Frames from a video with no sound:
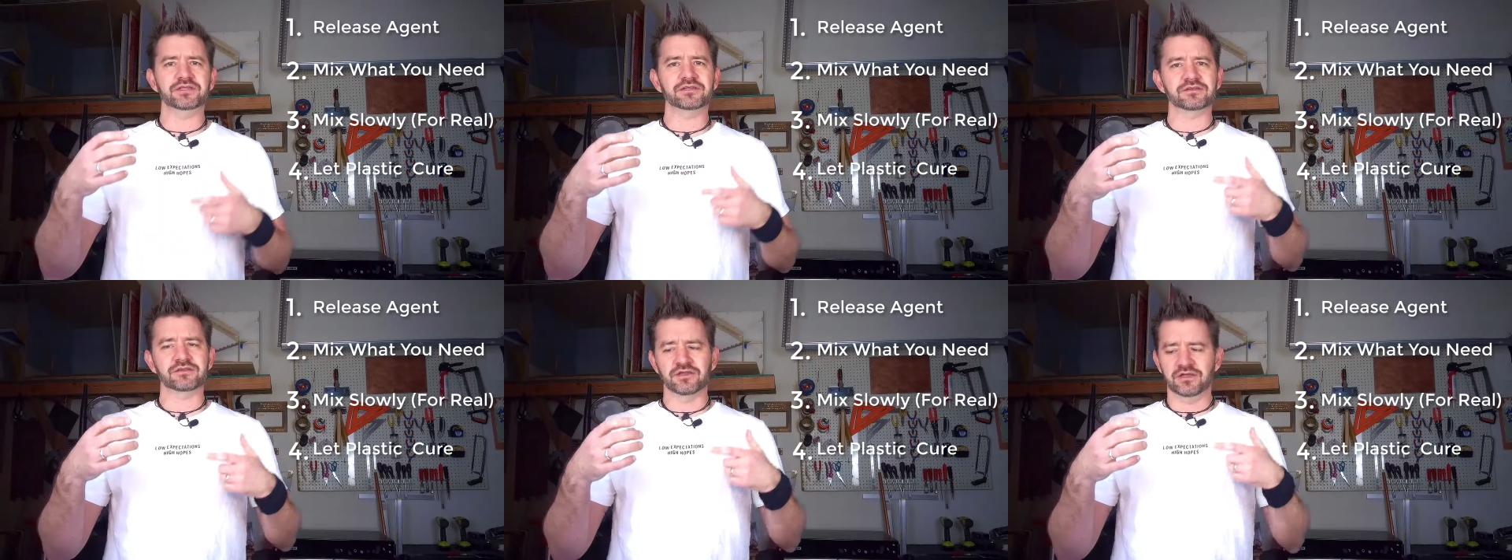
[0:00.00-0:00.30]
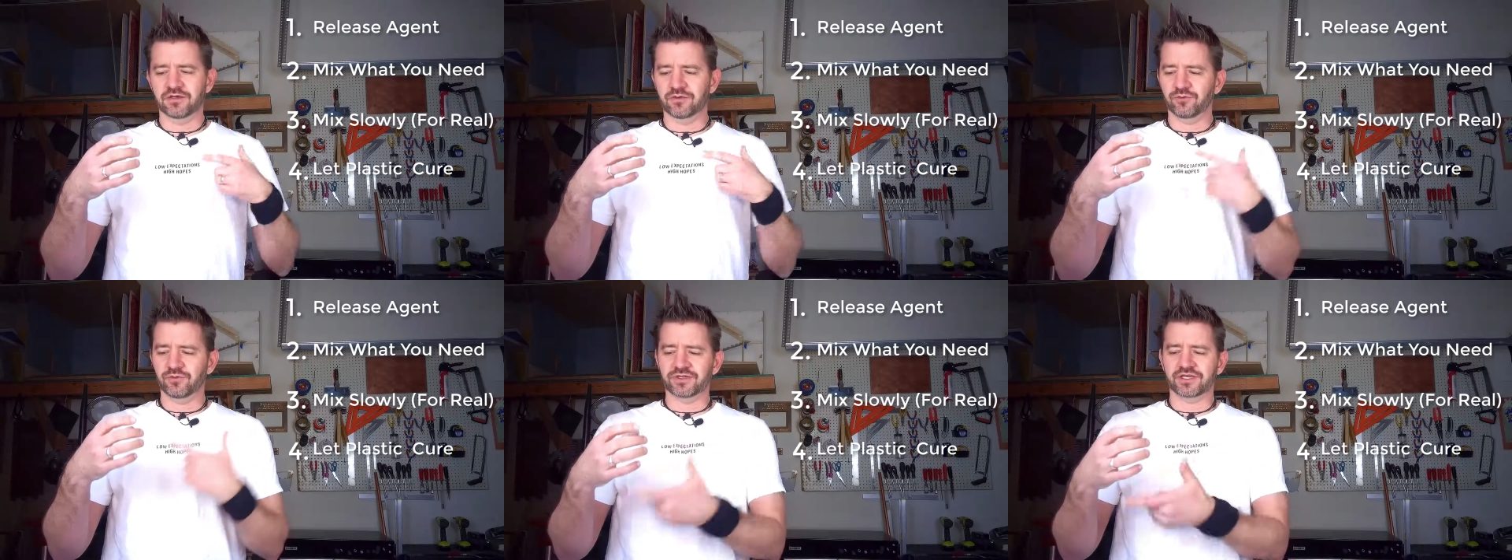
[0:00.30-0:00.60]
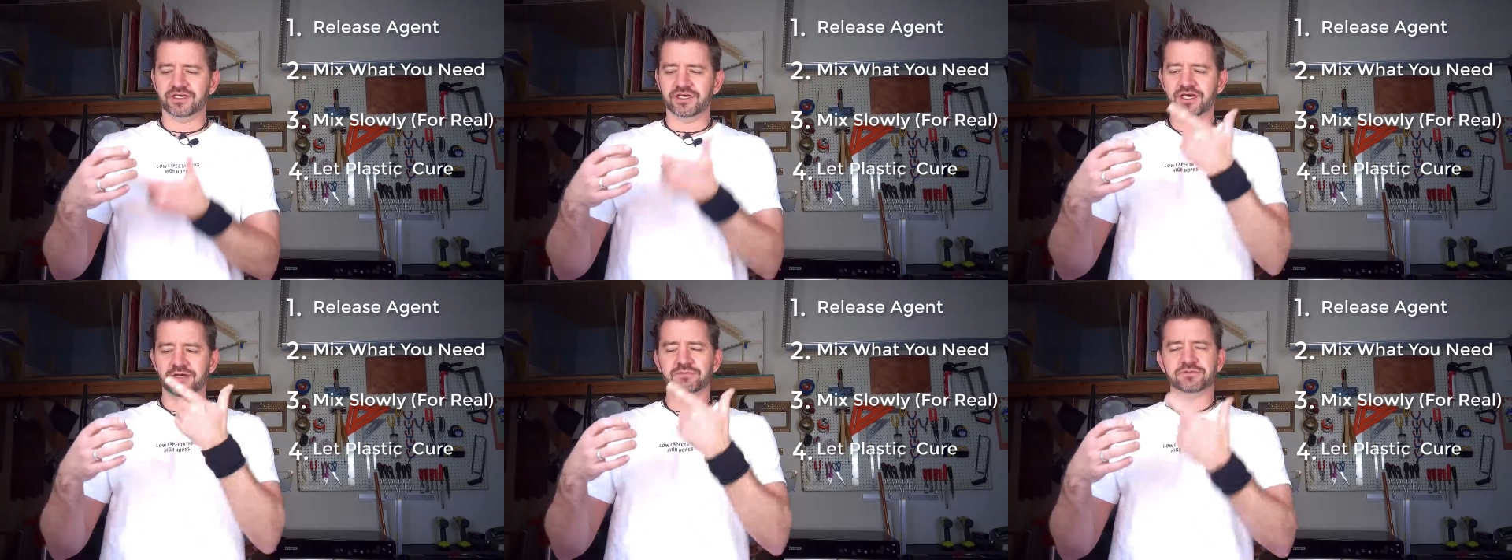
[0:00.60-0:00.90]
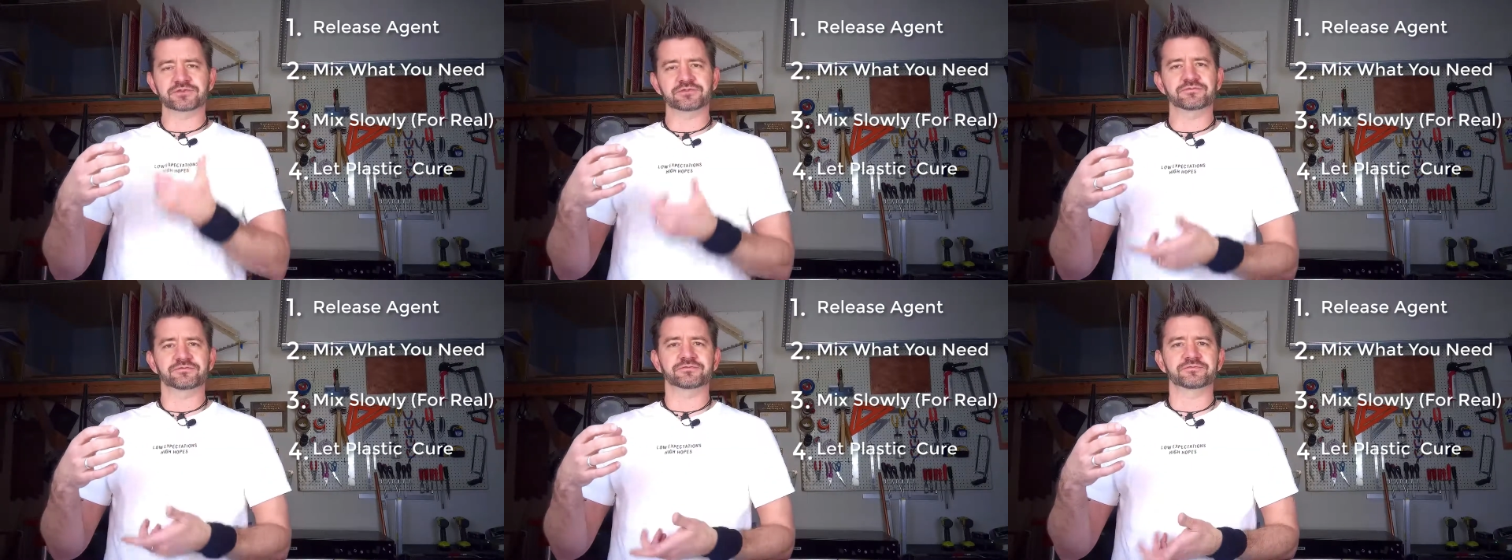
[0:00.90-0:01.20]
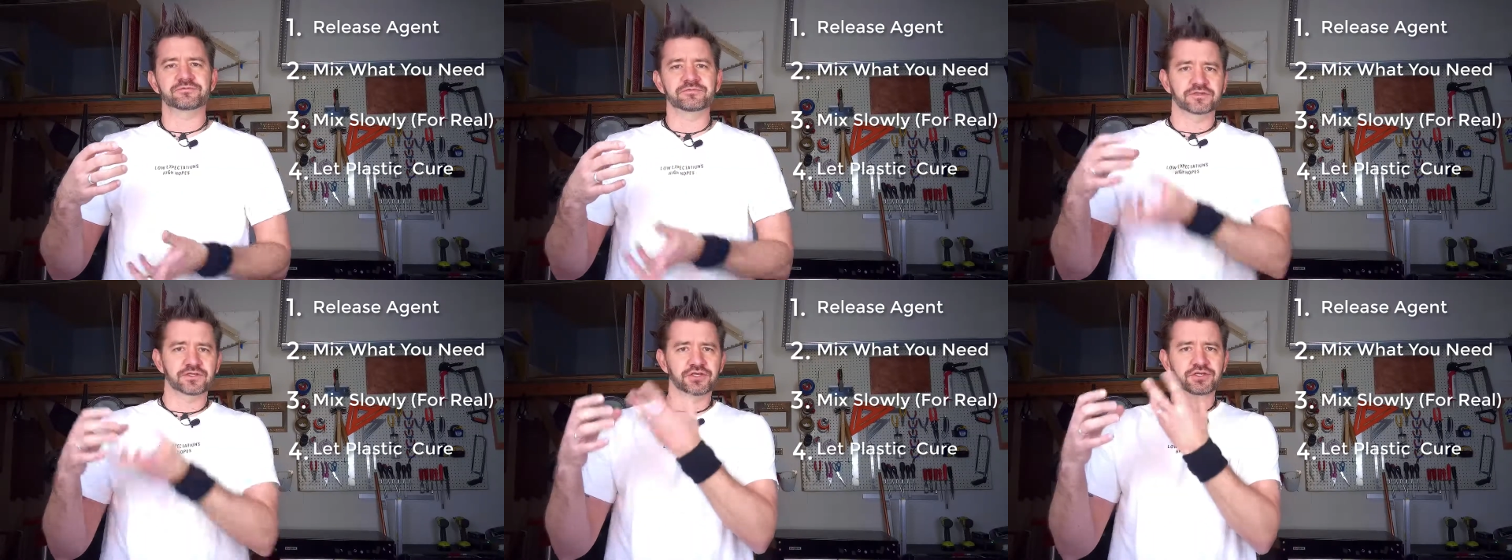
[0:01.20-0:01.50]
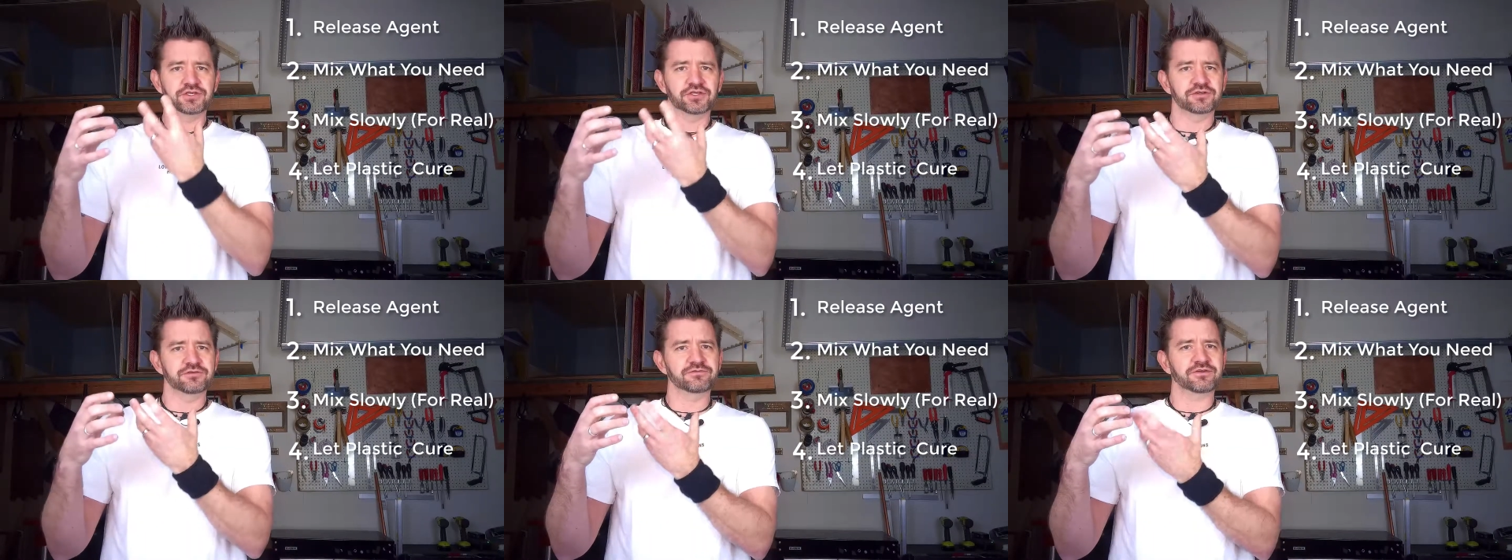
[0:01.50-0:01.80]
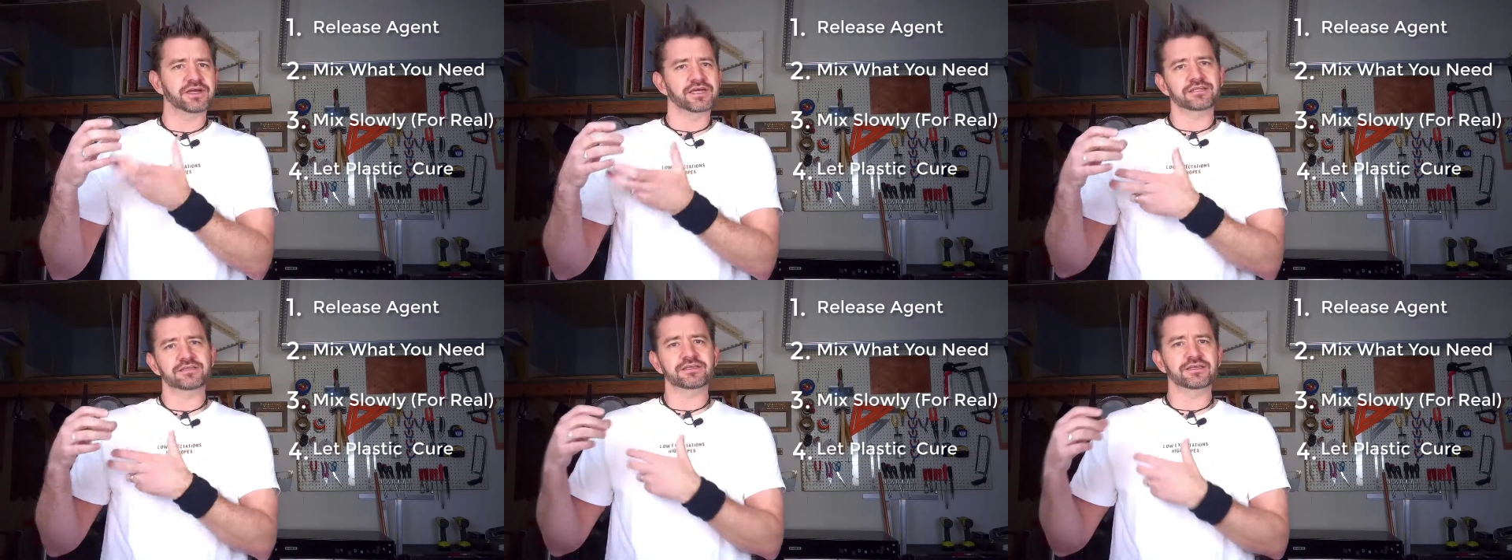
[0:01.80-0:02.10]
and when the cup's cured
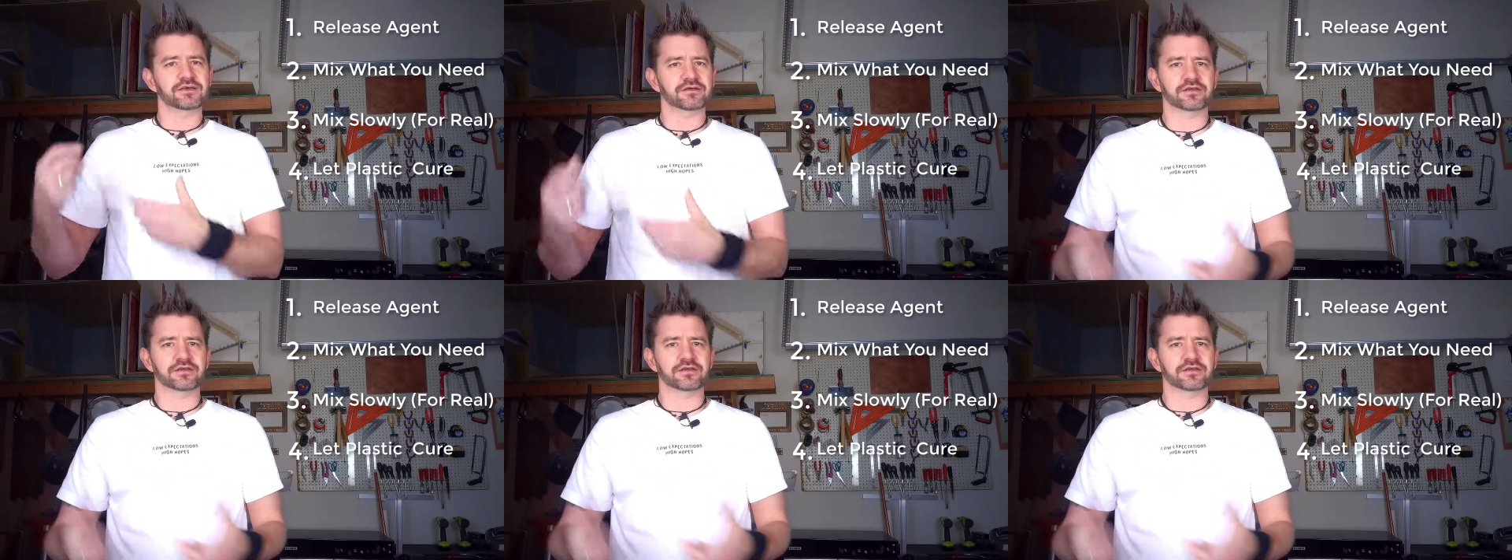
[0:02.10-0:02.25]
finally,